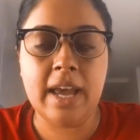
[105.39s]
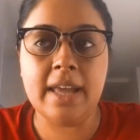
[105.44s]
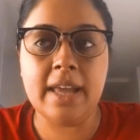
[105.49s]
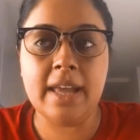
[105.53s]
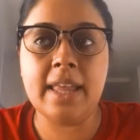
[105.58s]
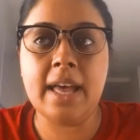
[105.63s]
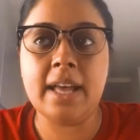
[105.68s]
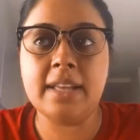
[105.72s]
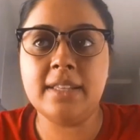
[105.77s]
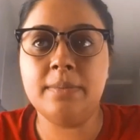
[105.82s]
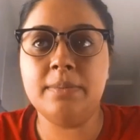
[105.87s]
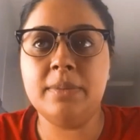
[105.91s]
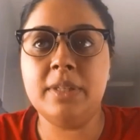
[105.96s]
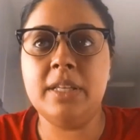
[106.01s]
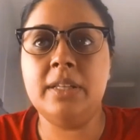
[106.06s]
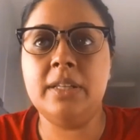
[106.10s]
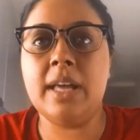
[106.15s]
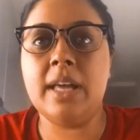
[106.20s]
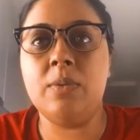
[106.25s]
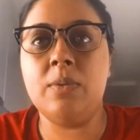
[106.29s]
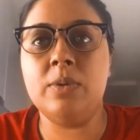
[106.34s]
And that's
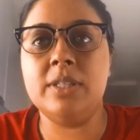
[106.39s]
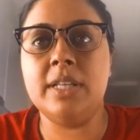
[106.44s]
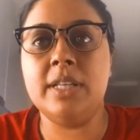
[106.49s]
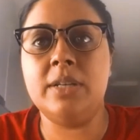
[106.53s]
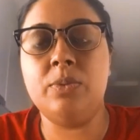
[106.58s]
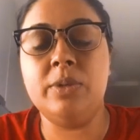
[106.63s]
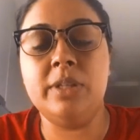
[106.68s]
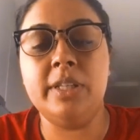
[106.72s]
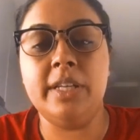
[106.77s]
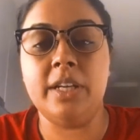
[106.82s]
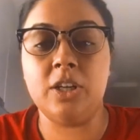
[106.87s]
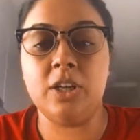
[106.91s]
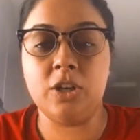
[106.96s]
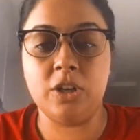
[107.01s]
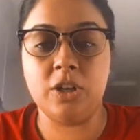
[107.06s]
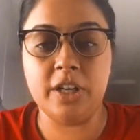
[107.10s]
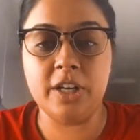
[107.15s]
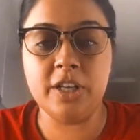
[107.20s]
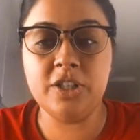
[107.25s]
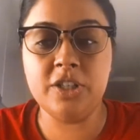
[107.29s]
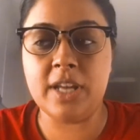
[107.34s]
something that was like really
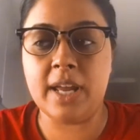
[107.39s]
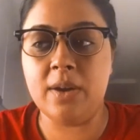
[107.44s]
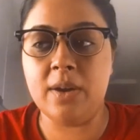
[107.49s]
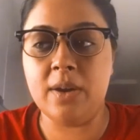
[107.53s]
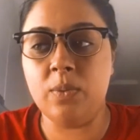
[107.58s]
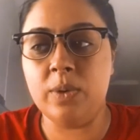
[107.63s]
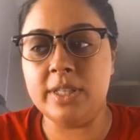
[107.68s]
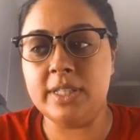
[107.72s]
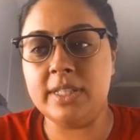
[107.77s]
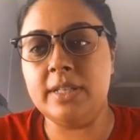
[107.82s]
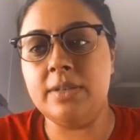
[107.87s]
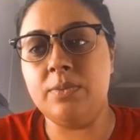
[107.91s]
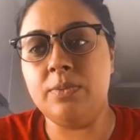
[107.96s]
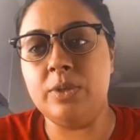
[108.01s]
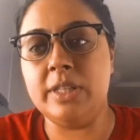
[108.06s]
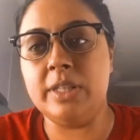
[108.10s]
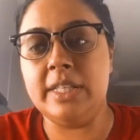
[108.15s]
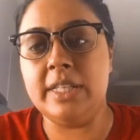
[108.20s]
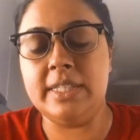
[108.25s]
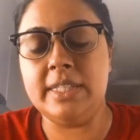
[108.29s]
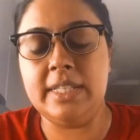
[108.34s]
encouraged, and it wasn't
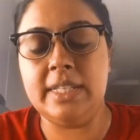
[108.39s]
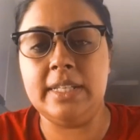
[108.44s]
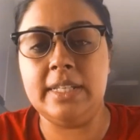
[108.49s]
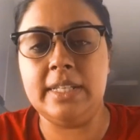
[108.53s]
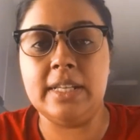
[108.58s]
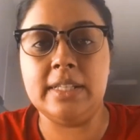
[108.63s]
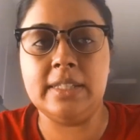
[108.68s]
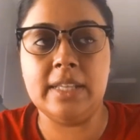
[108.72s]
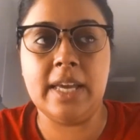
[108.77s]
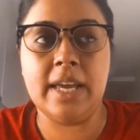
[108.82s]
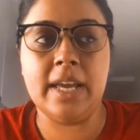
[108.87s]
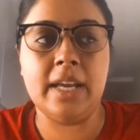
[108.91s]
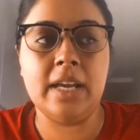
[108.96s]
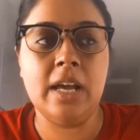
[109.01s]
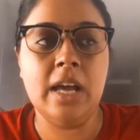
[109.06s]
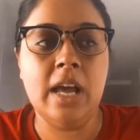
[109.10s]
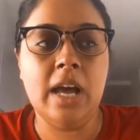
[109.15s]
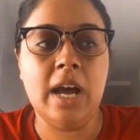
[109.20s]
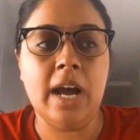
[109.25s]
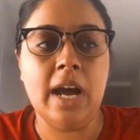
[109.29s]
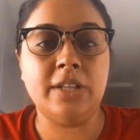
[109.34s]
really seen as like
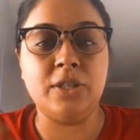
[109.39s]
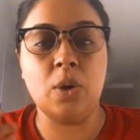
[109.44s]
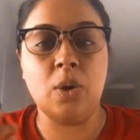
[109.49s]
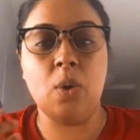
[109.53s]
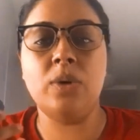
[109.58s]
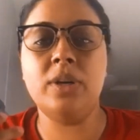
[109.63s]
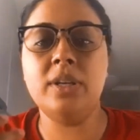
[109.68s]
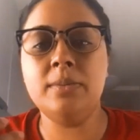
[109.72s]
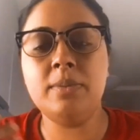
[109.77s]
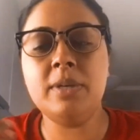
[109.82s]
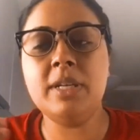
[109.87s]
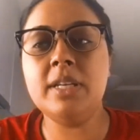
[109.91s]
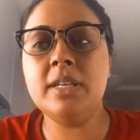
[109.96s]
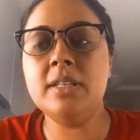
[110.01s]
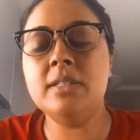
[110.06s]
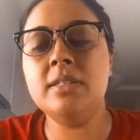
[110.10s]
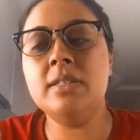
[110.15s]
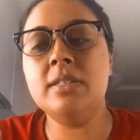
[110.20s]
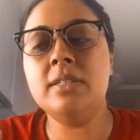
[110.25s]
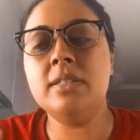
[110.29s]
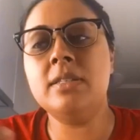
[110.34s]
a token
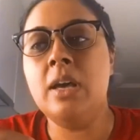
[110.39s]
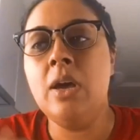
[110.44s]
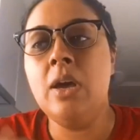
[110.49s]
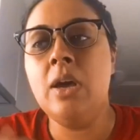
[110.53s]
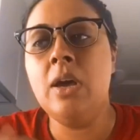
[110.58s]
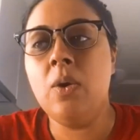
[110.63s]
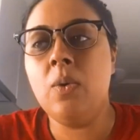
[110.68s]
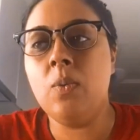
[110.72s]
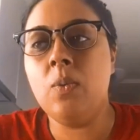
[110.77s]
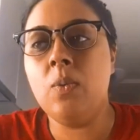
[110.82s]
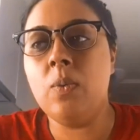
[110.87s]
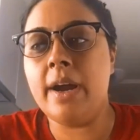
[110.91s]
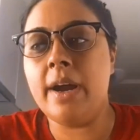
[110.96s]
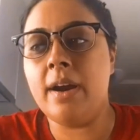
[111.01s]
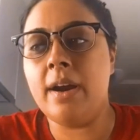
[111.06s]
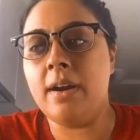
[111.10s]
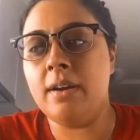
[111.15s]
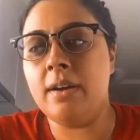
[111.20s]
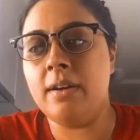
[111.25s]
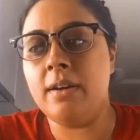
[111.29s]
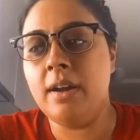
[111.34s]
piece,
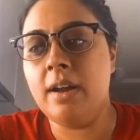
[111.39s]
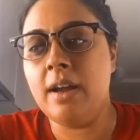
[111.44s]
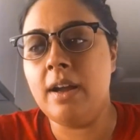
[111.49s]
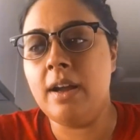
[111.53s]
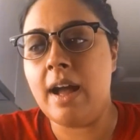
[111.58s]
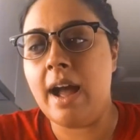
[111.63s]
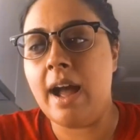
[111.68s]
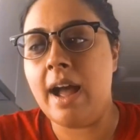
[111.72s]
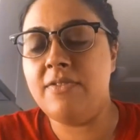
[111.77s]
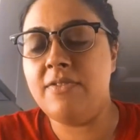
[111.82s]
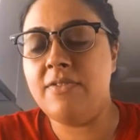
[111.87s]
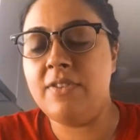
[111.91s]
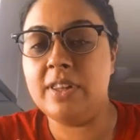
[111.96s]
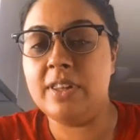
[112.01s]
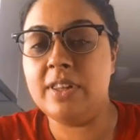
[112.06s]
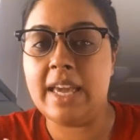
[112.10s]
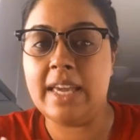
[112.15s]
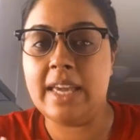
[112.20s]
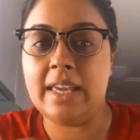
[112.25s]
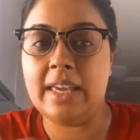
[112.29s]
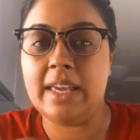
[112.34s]
where I feel
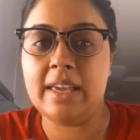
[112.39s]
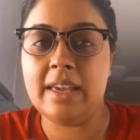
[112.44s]
like